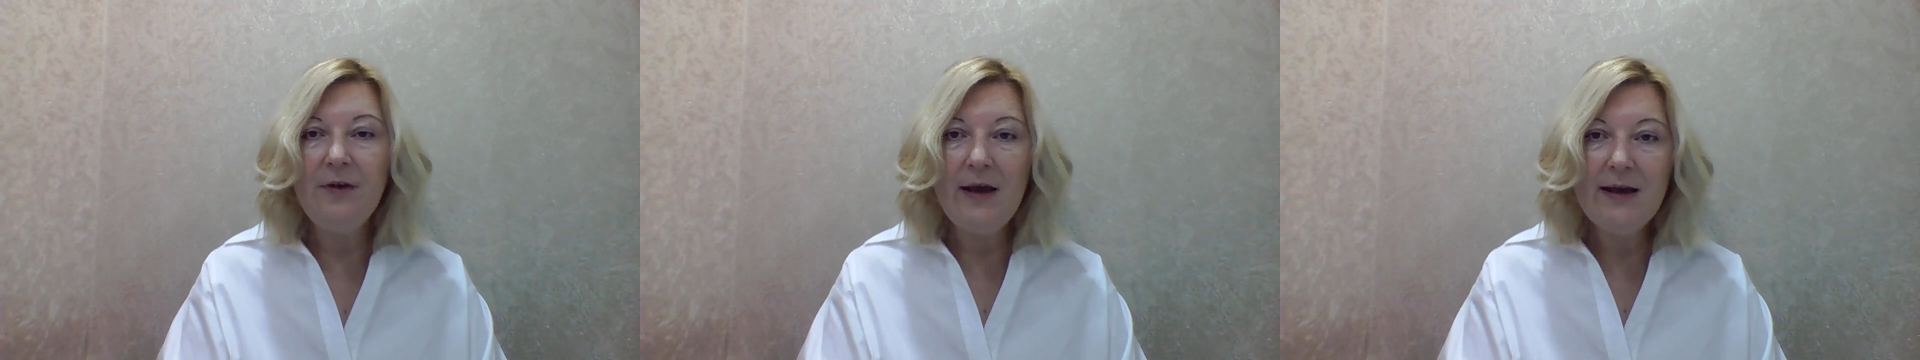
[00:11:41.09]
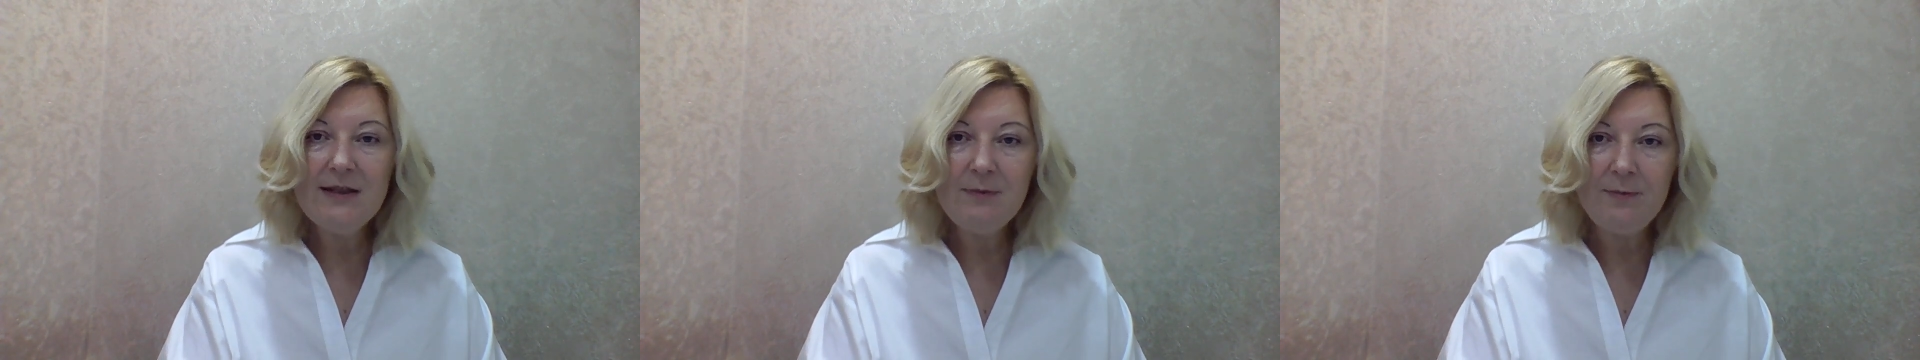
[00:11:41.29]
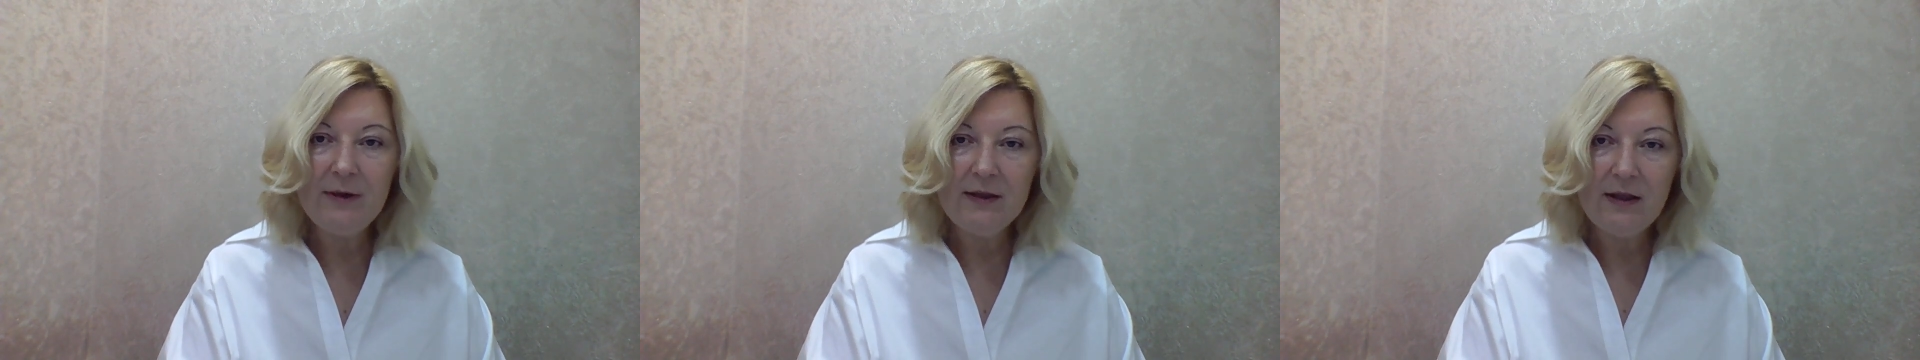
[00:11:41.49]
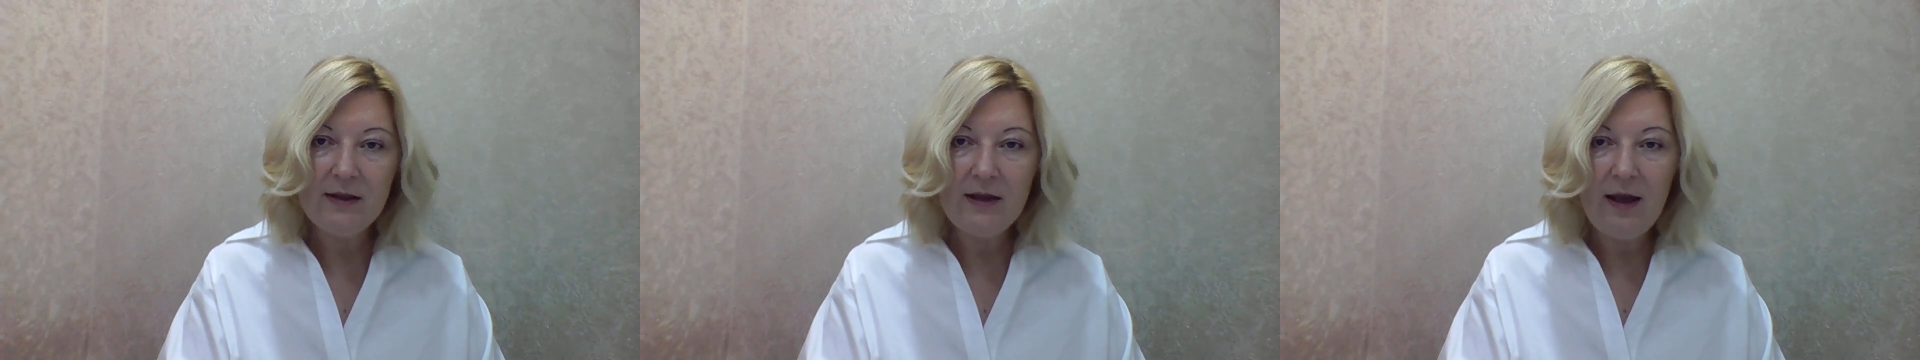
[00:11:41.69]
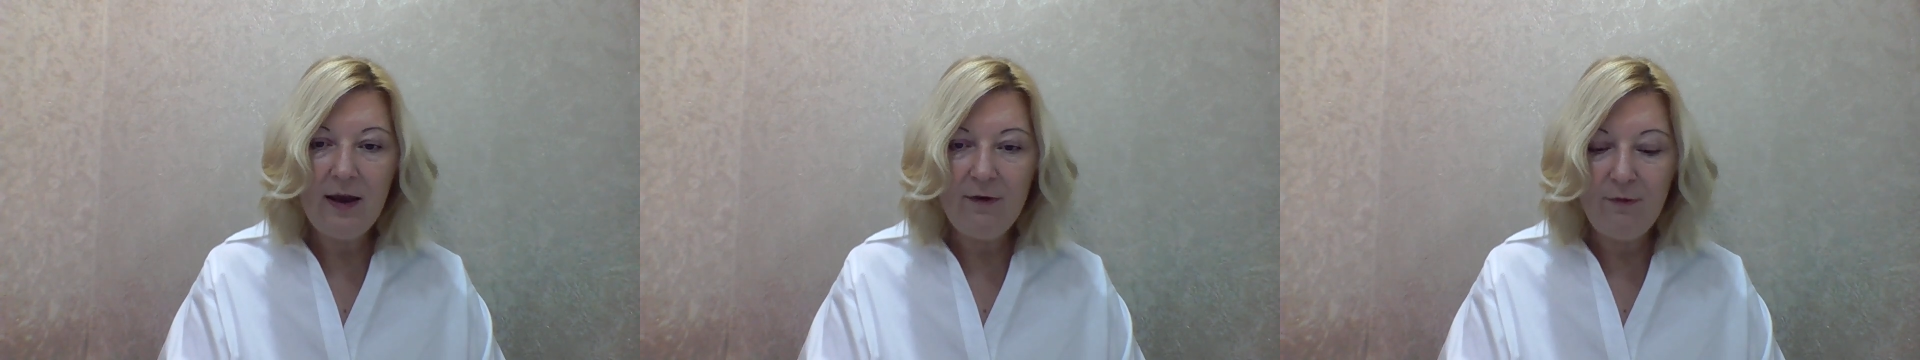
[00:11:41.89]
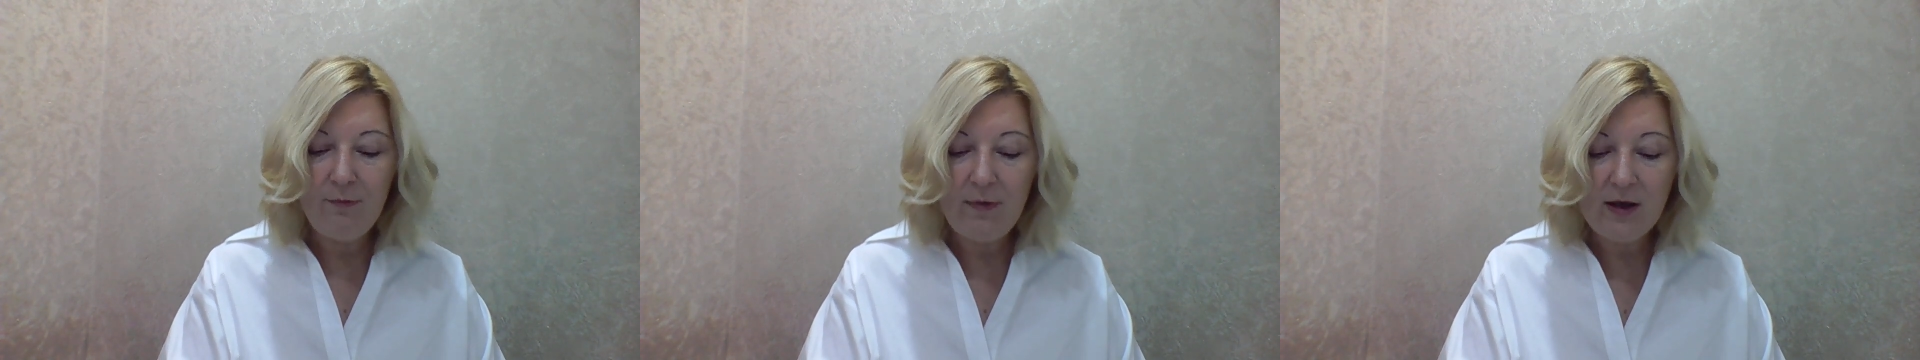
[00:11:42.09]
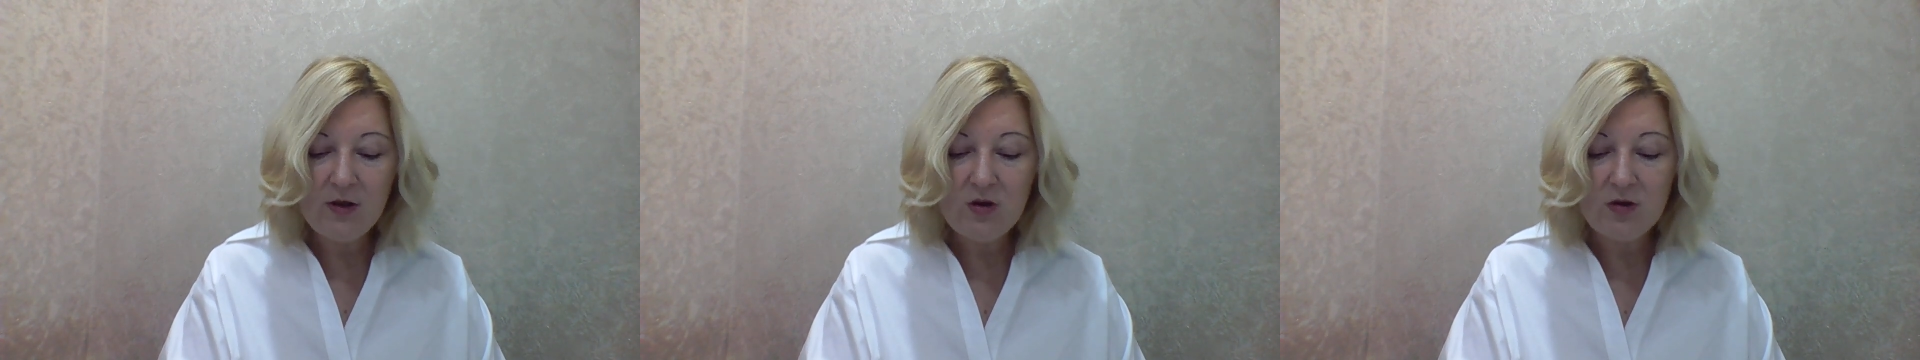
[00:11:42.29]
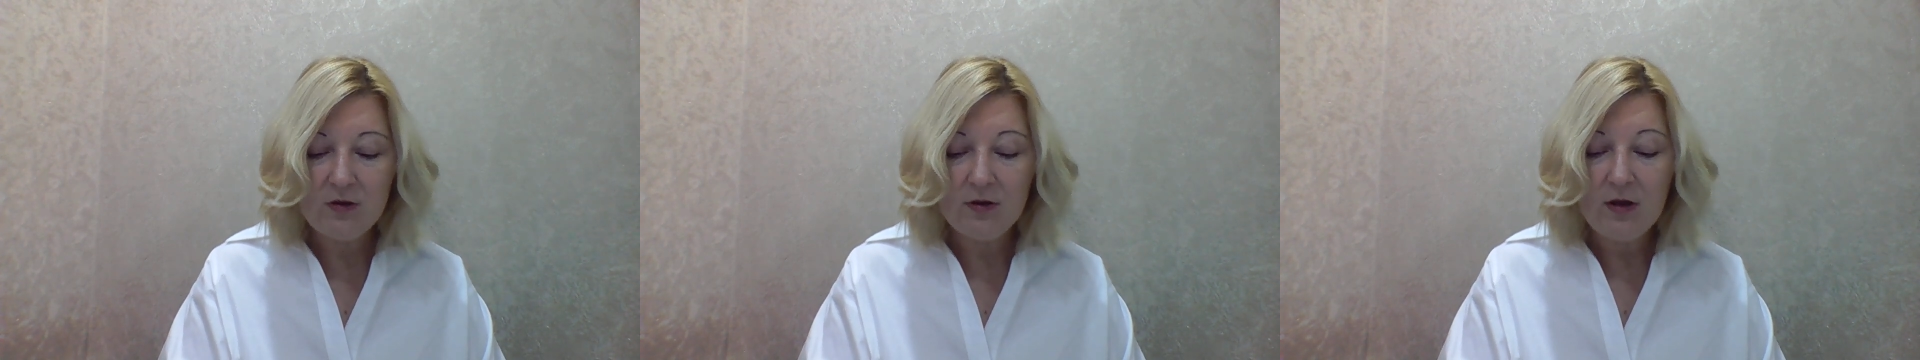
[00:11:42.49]
aspects that I have
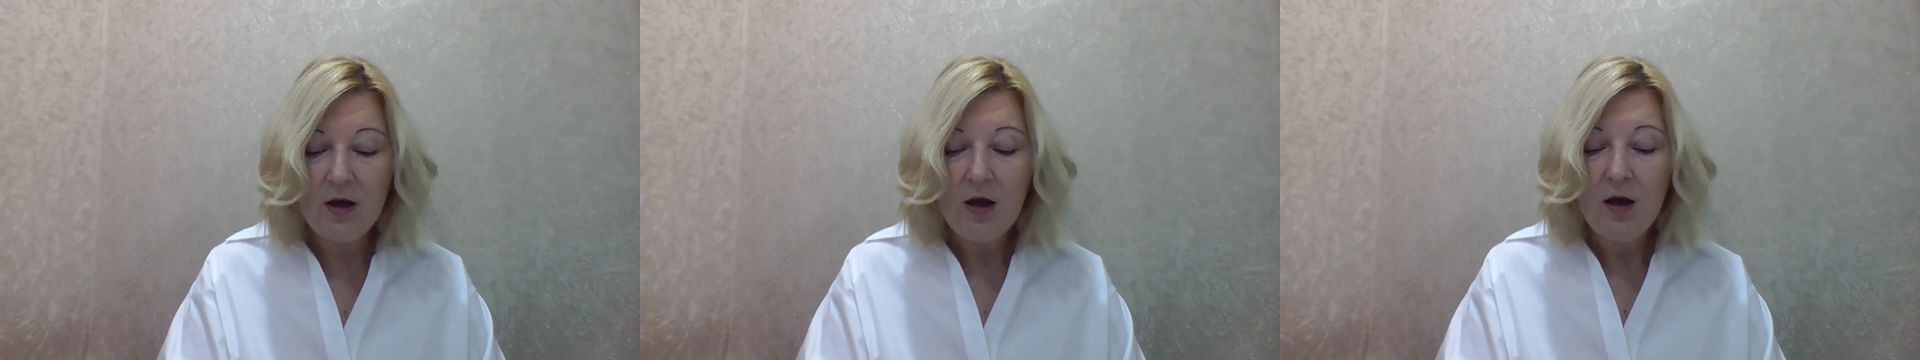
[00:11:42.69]
mentioned,